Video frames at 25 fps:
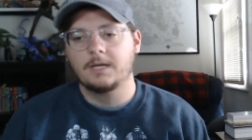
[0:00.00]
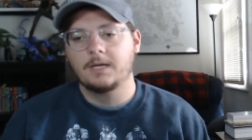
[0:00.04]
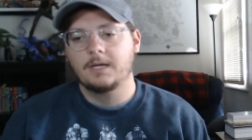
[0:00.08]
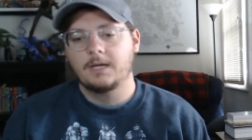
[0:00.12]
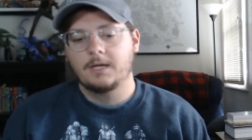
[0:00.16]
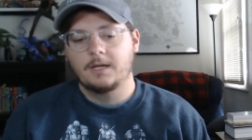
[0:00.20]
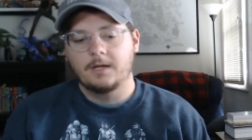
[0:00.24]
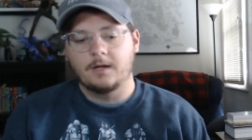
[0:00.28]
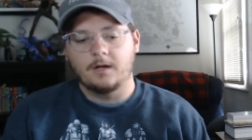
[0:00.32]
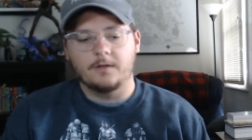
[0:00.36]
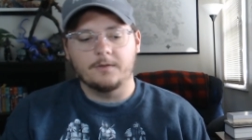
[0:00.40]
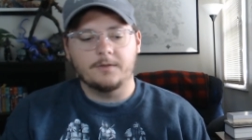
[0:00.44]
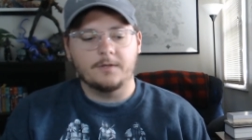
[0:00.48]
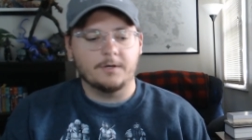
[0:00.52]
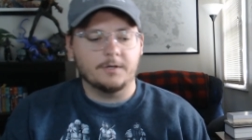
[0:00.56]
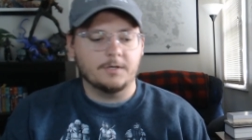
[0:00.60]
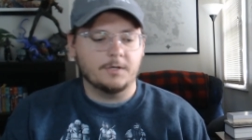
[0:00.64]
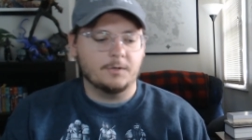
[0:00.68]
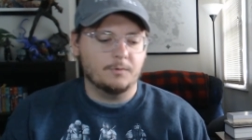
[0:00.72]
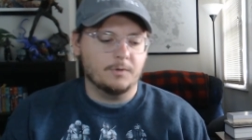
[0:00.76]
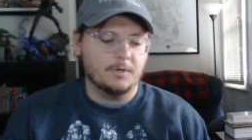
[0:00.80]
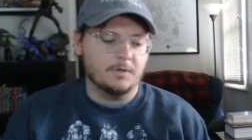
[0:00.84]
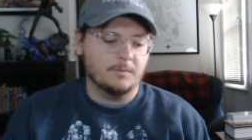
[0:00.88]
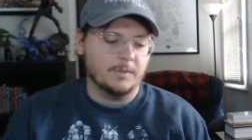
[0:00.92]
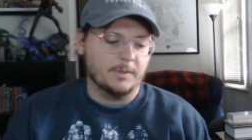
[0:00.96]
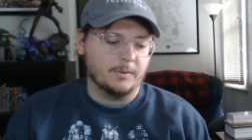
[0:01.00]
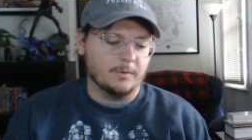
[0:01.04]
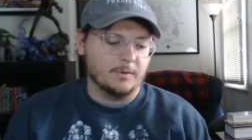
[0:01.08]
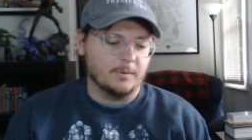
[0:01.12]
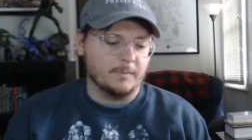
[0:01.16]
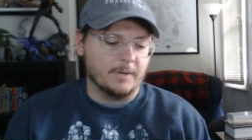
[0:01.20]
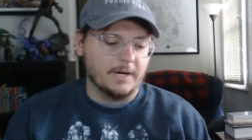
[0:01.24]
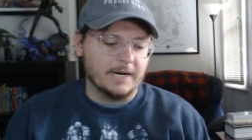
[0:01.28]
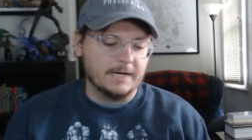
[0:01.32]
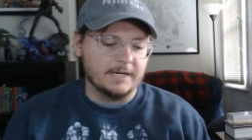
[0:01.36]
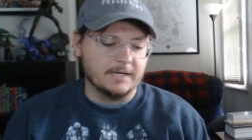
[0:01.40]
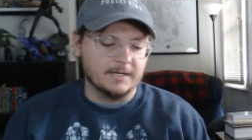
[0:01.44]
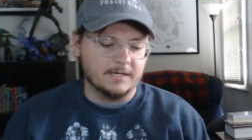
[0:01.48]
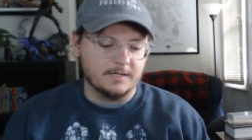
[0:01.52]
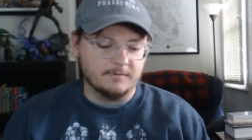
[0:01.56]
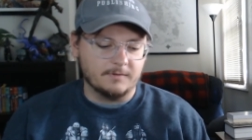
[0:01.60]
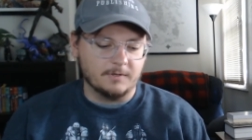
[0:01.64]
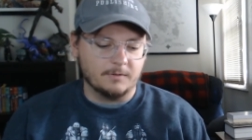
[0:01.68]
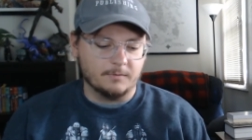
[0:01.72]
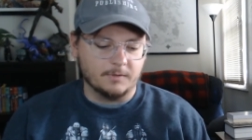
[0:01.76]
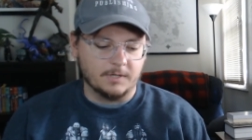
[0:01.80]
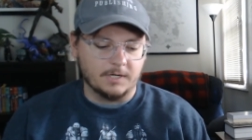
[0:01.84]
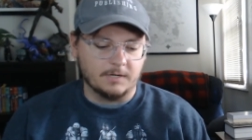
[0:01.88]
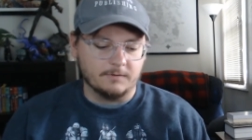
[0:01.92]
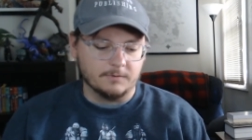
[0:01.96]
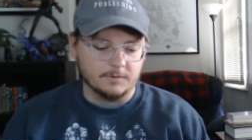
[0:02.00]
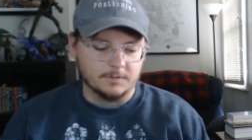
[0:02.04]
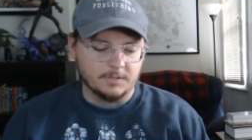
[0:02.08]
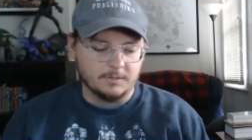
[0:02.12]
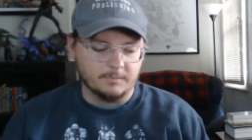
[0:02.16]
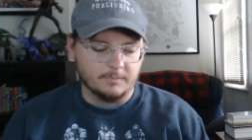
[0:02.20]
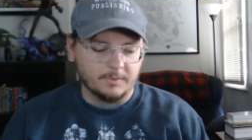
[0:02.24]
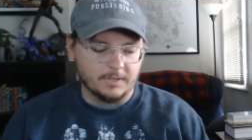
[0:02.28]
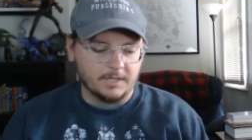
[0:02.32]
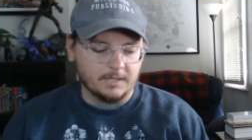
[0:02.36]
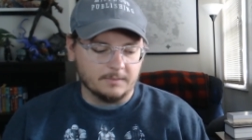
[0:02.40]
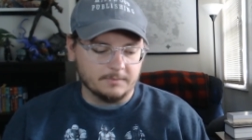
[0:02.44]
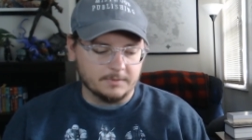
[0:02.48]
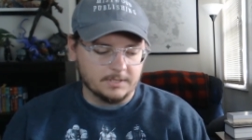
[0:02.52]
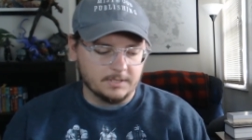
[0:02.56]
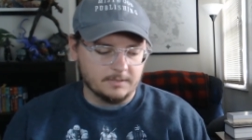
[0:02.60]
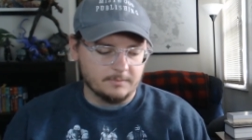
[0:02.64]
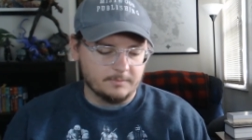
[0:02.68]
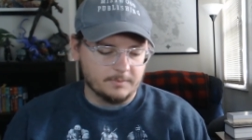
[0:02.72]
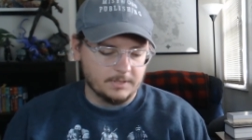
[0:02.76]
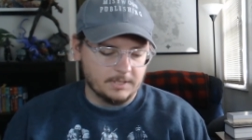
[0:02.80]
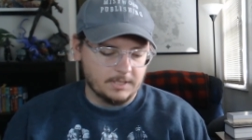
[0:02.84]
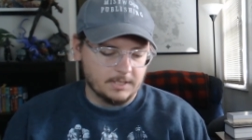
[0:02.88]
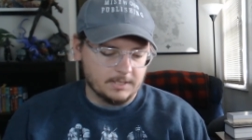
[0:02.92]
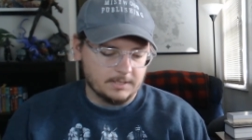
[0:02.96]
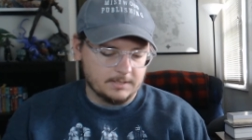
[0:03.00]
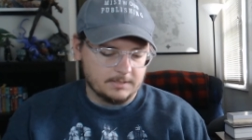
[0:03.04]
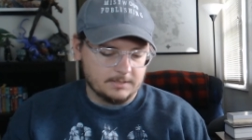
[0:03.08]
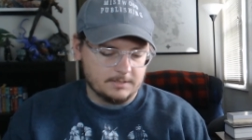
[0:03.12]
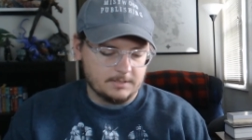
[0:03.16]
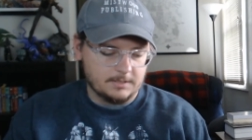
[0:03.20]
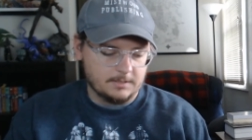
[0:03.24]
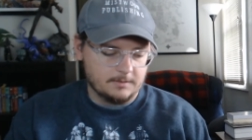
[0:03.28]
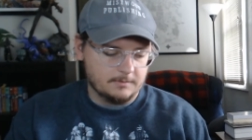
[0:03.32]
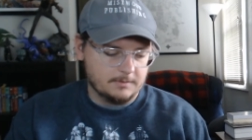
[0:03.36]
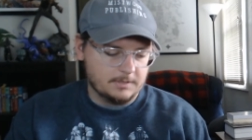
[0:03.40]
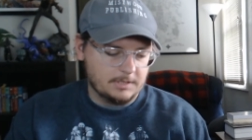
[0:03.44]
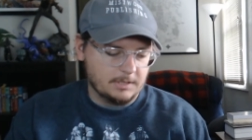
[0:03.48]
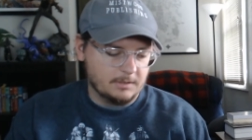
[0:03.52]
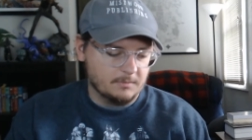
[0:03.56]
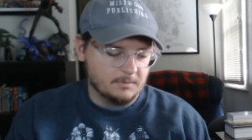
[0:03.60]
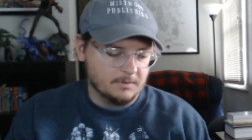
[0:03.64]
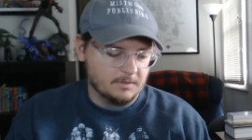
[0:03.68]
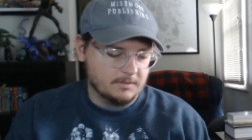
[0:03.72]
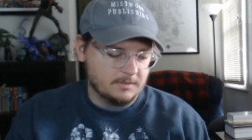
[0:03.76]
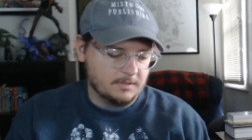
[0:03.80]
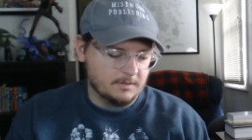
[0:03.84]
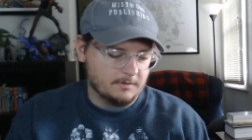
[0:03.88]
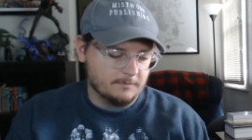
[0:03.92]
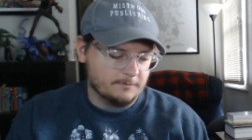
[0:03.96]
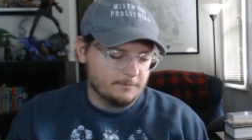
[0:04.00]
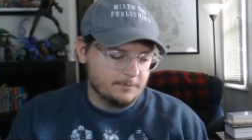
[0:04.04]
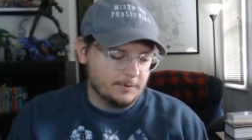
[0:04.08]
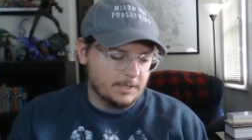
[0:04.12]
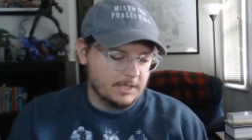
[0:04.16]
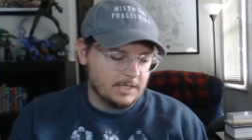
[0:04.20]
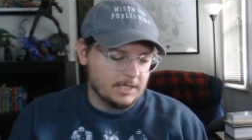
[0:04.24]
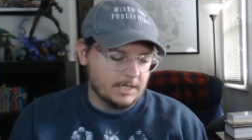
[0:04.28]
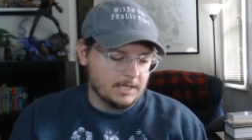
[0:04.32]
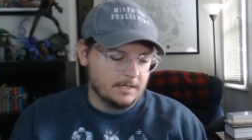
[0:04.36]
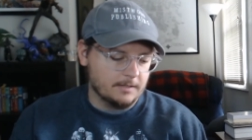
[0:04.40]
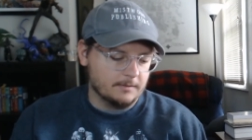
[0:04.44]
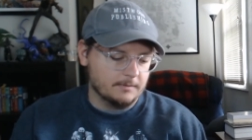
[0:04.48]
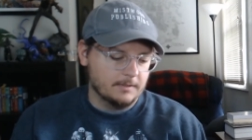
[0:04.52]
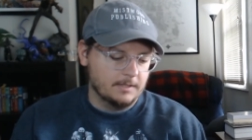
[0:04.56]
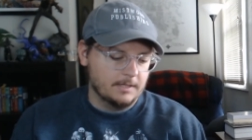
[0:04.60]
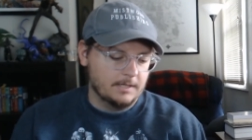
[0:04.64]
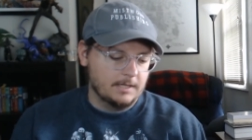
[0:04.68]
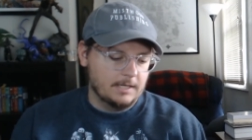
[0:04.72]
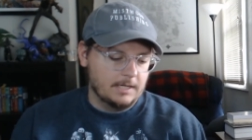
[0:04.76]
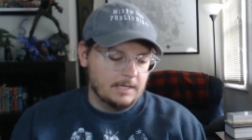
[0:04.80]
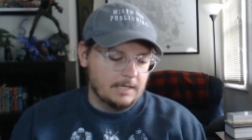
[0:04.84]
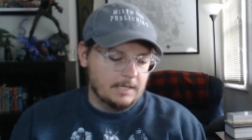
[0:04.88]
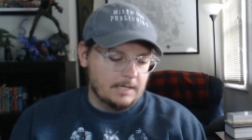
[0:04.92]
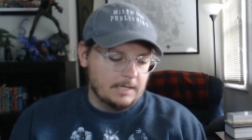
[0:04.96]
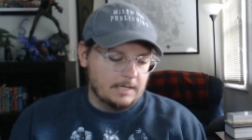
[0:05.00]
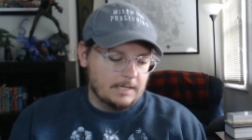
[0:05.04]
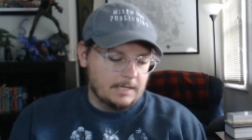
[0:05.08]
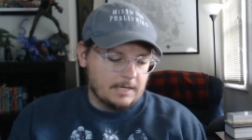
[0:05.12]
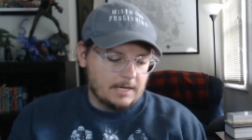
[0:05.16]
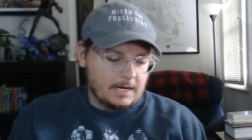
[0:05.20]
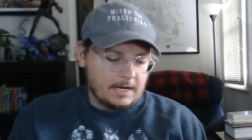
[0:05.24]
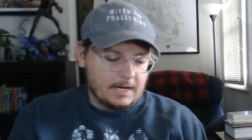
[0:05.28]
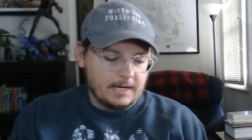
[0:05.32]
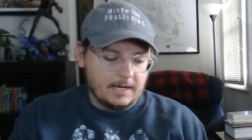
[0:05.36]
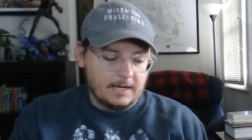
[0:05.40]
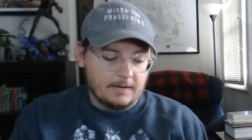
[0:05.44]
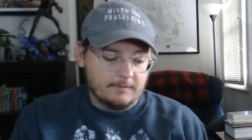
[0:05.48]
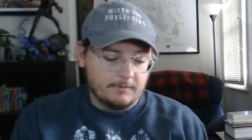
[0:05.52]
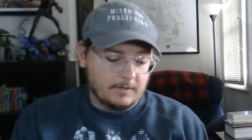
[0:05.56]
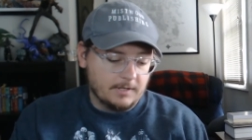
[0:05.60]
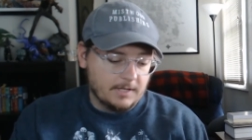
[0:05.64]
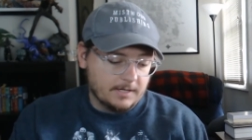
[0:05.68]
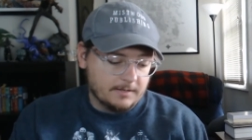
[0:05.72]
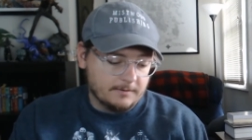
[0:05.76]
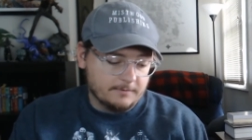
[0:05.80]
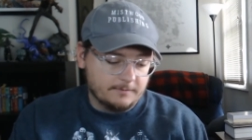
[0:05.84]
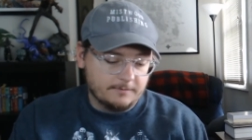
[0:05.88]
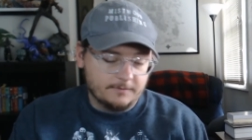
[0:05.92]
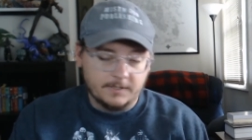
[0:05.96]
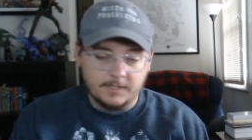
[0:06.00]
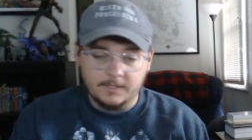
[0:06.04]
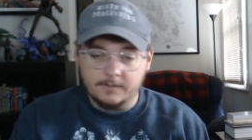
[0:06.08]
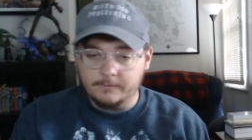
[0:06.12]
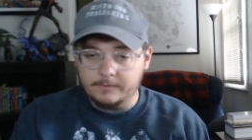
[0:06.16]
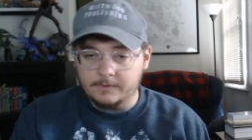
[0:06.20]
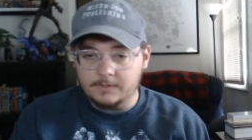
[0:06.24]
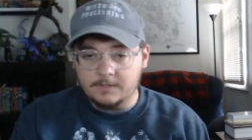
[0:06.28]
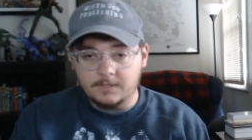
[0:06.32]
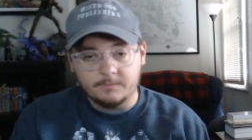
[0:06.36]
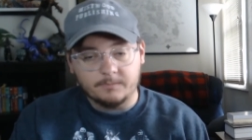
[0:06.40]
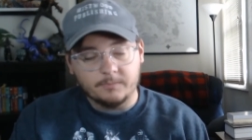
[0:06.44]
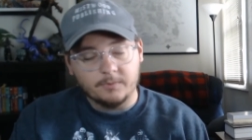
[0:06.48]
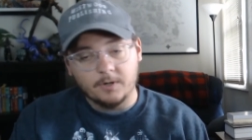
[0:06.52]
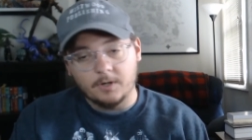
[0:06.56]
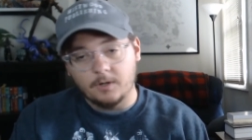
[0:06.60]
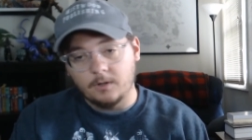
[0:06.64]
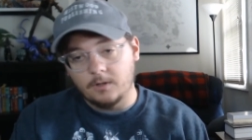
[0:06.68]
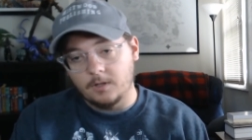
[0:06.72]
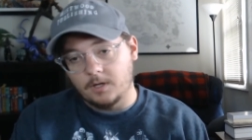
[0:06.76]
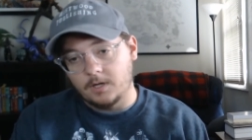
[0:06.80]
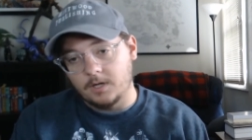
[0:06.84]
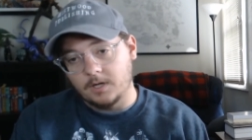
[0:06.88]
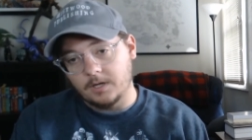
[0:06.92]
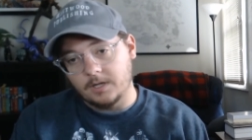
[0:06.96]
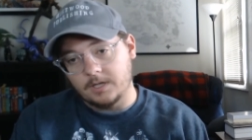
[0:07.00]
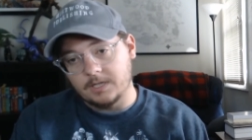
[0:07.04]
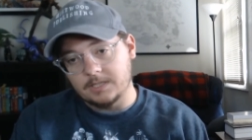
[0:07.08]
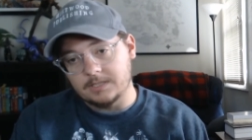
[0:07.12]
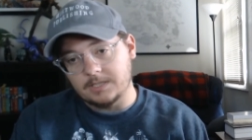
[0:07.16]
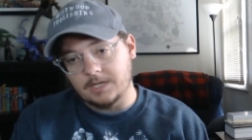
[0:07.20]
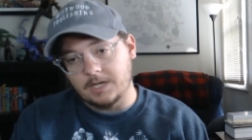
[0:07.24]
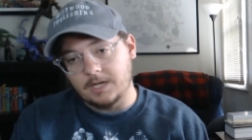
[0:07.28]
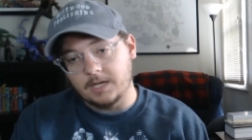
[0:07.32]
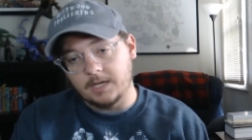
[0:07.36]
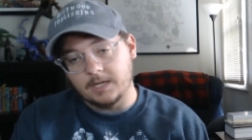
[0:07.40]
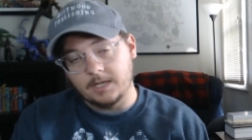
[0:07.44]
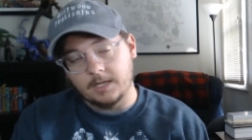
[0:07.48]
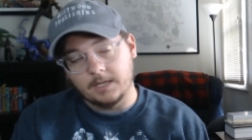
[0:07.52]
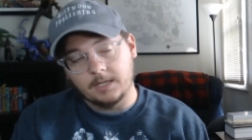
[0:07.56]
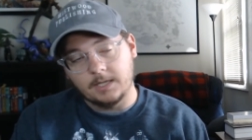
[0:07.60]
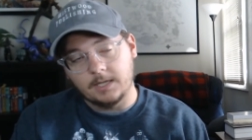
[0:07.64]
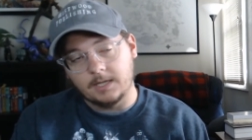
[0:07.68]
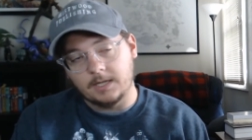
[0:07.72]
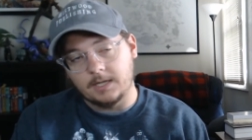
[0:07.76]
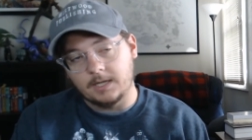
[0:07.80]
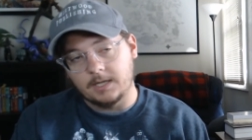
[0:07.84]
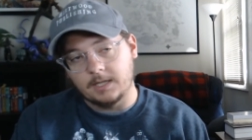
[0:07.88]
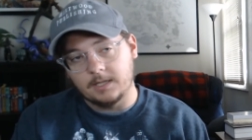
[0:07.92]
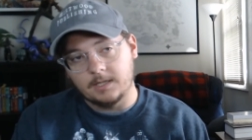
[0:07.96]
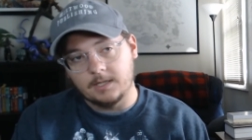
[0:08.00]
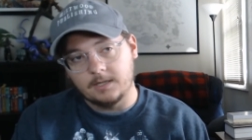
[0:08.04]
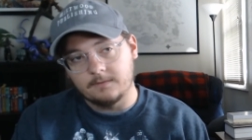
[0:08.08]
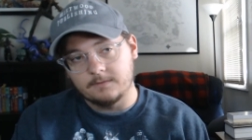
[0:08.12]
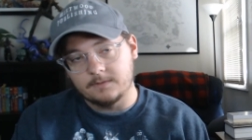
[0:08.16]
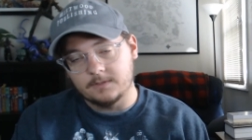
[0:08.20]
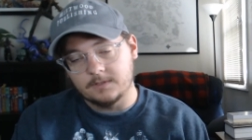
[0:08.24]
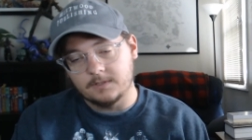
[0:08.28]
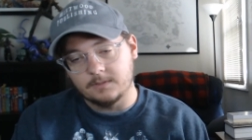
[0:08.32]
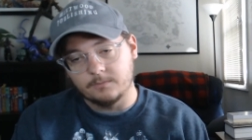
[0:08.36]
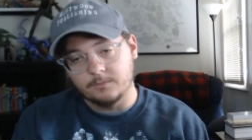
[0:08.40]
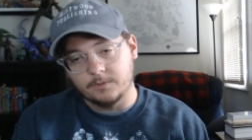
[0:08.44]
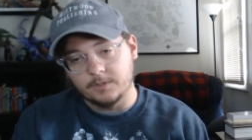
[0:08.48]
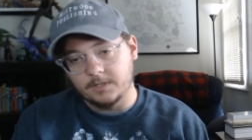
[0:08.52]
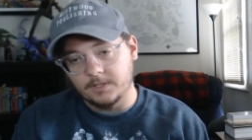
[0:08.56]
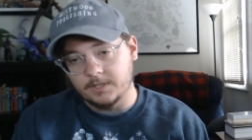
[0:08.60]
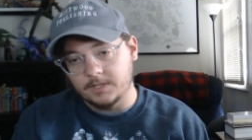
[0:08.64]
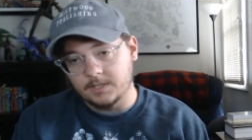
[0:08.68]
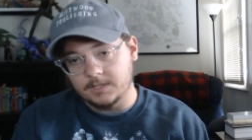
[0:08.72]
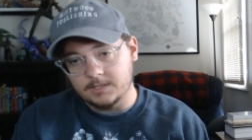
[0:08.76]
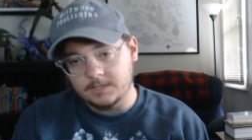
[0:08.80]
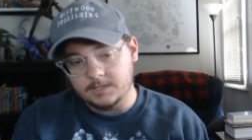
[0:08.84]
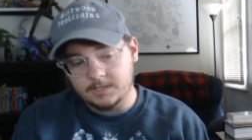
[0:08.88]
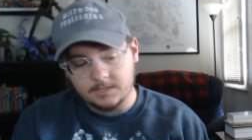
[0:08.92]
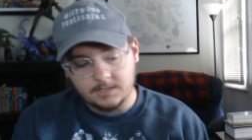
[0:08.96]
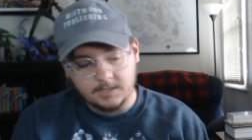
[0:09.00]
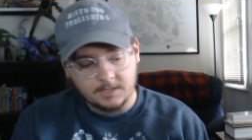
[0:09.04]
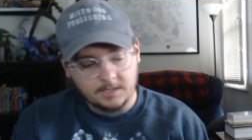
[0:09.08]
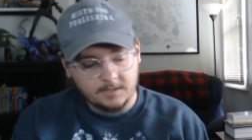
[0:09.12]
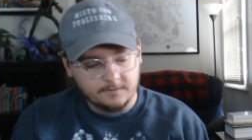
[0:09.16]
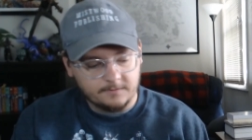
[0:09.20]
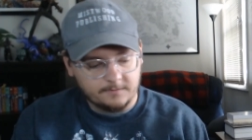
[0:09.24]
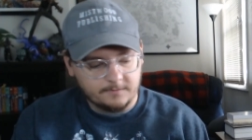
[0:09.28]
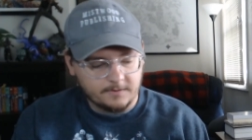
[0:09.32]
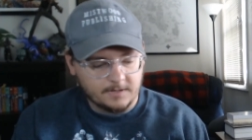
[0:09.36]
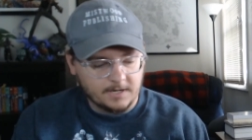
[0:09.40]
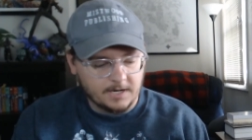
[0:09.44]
Although you will be reminded of it whenever she pops up again, so don't don't freak out. I have a lot of fun with the prologue because I, again, I love Silmarillion stuff.